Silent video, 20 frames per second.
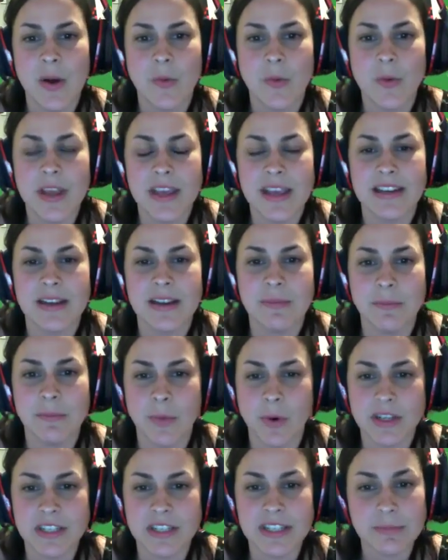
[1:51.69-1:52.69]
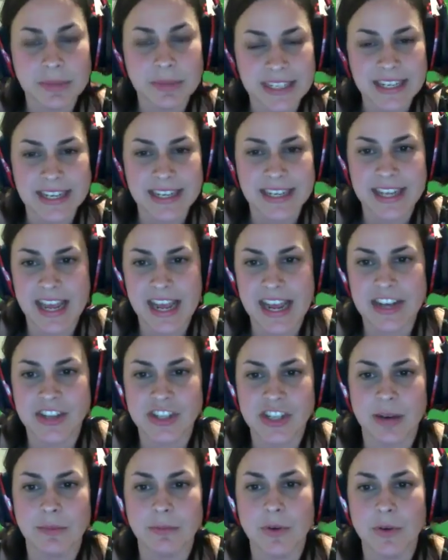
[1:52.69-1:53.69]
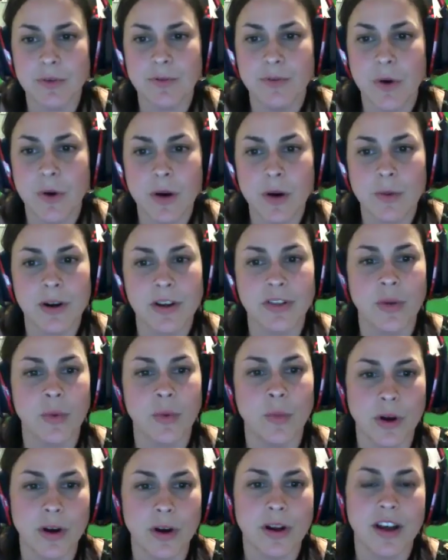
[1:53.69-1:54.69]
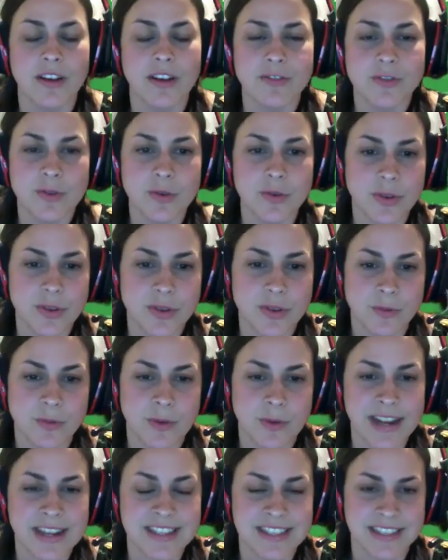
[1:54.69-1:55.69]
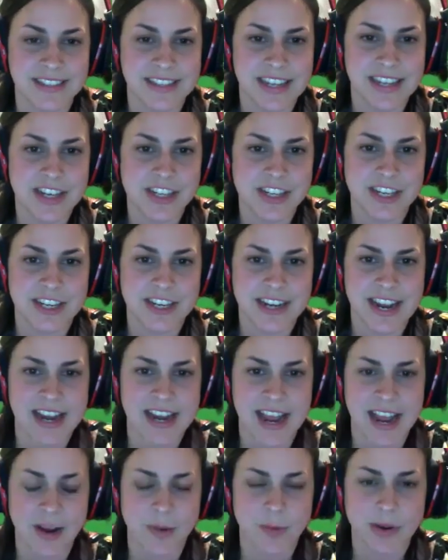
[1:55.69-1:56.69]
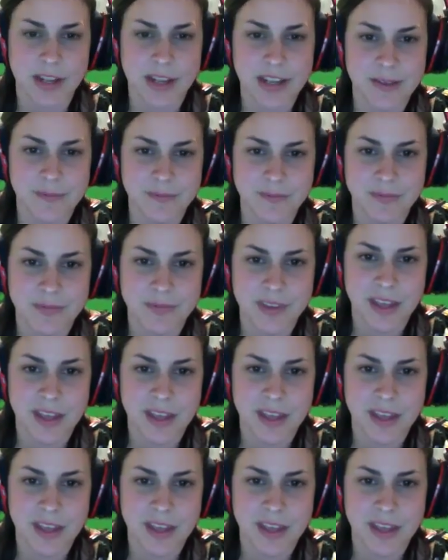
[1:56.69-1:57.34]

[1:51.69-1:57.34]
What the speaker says: we can more deeply engage and move forward the work of truth, reconciliation, and equity.